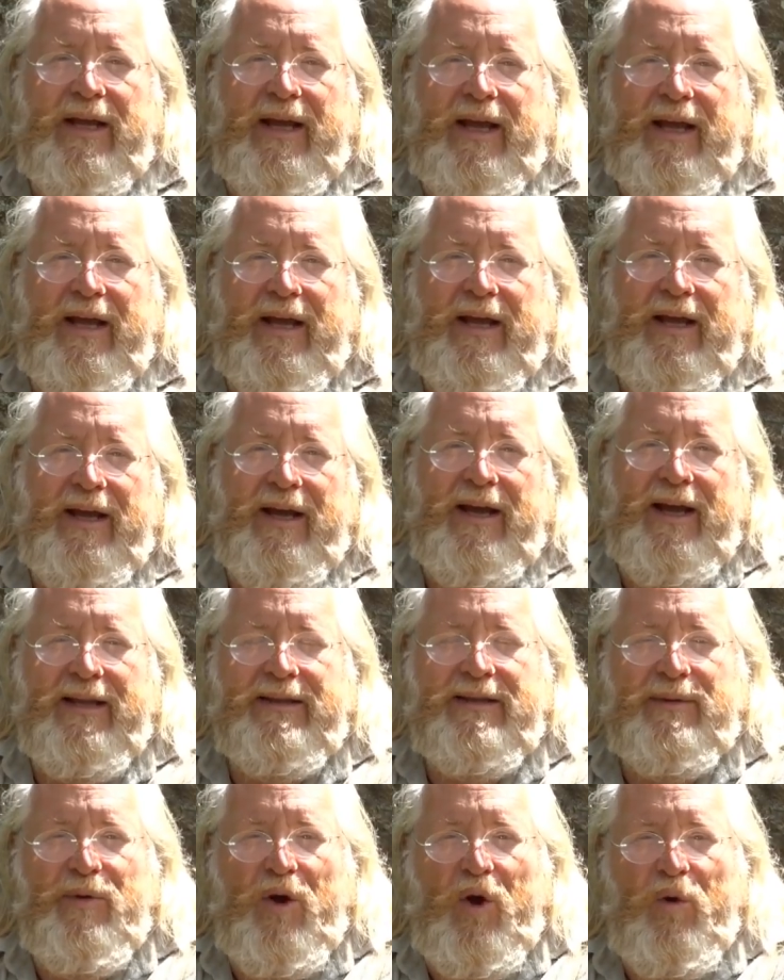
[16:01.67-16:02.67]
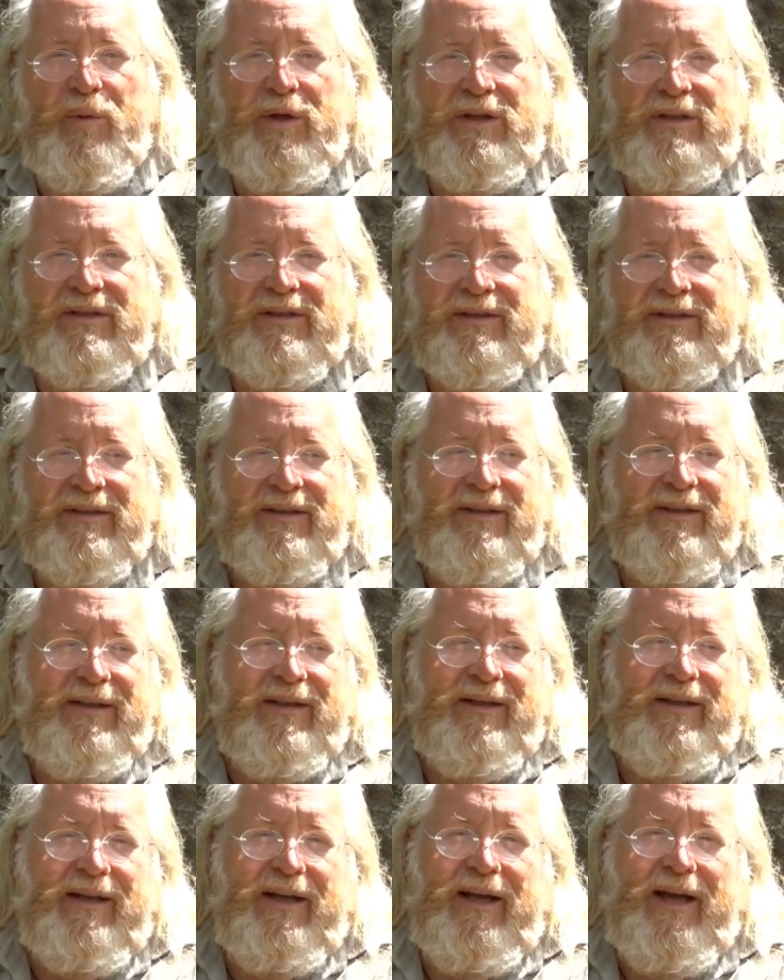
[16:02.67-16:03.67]
at the moment.
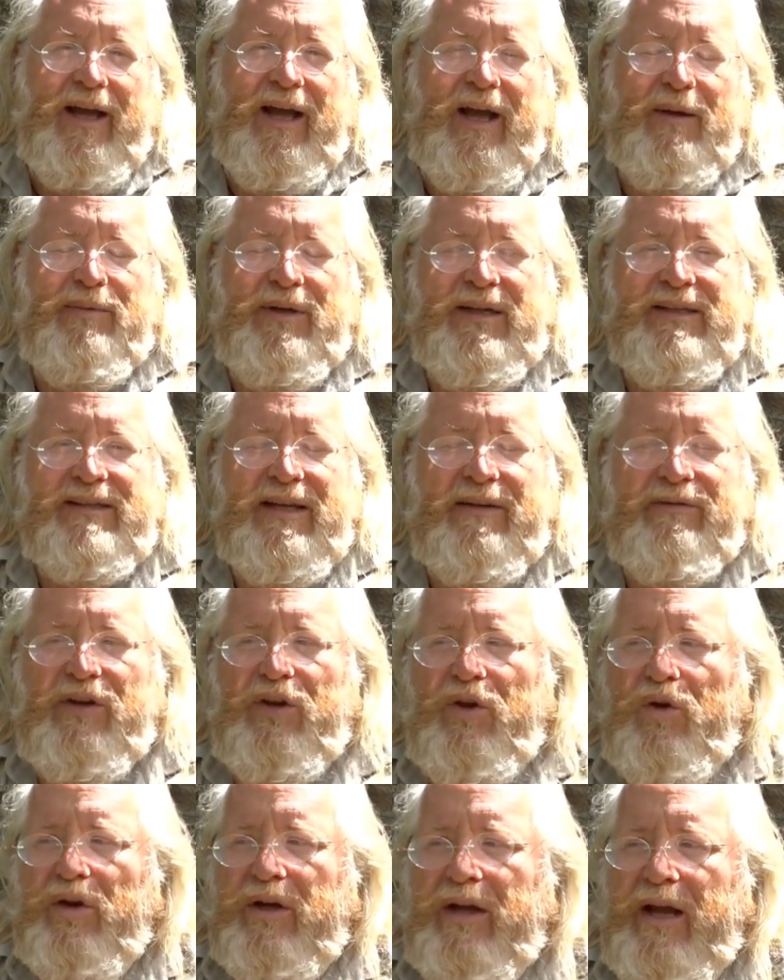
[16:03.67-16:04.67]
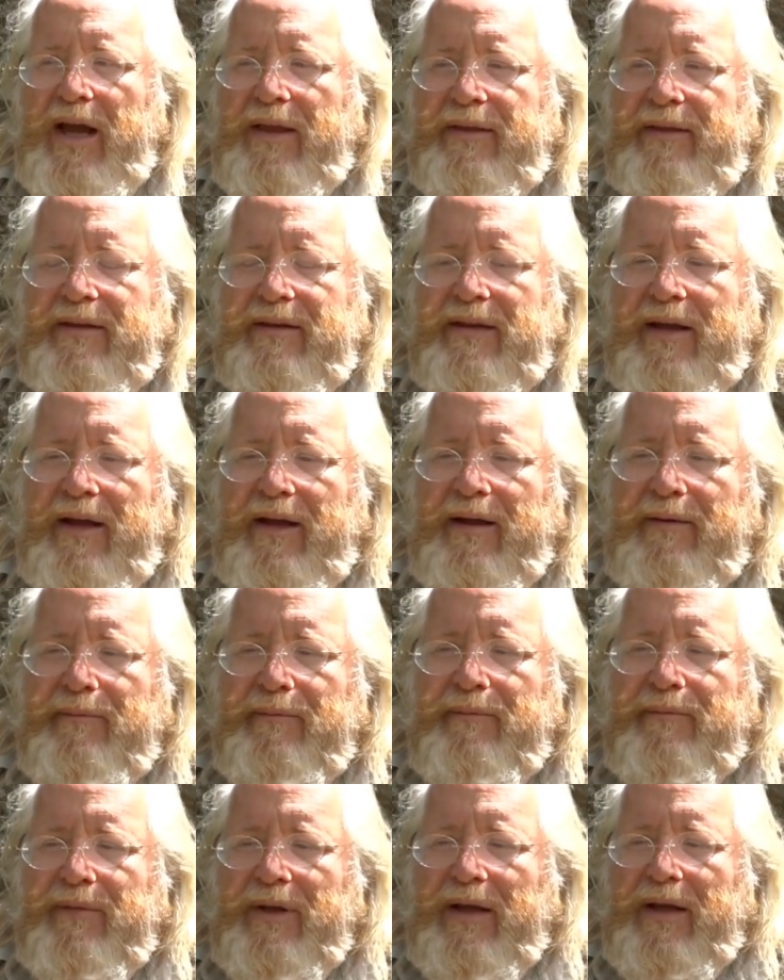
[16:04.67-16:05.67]
Please have a look at
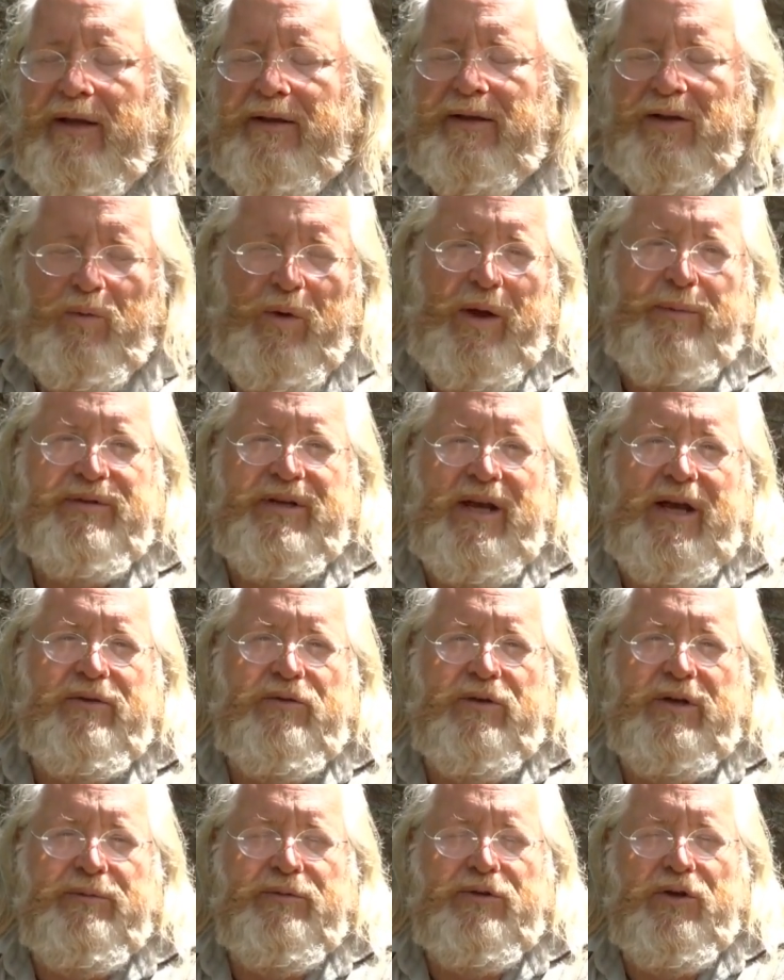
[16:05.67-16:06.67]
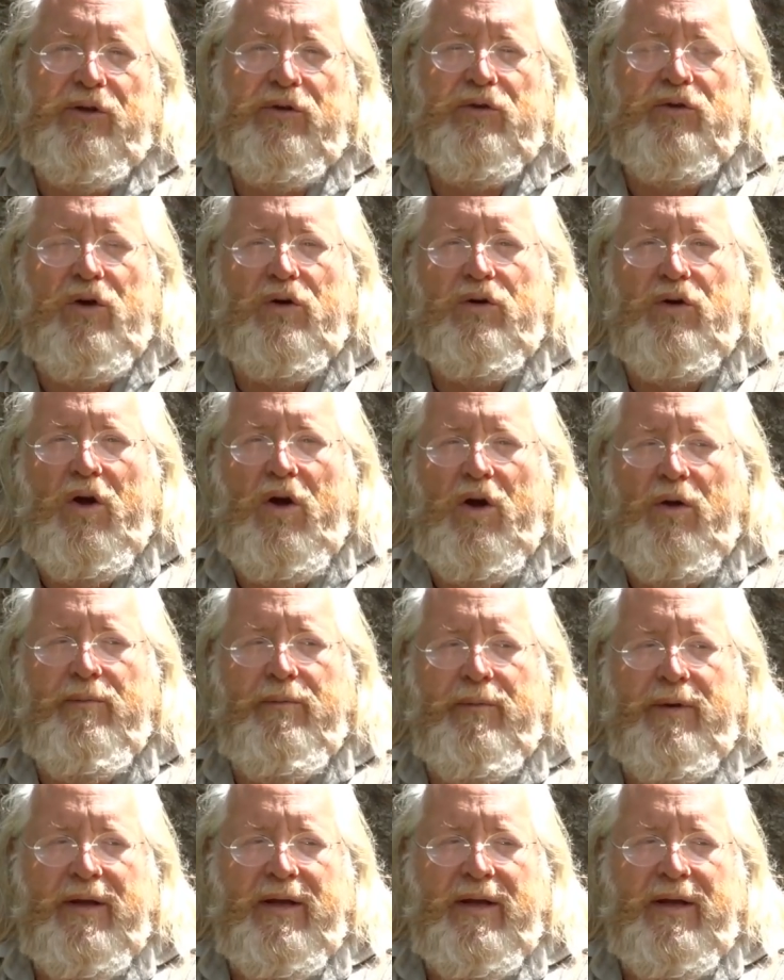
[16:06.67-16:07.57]
the website dreamturtle.com.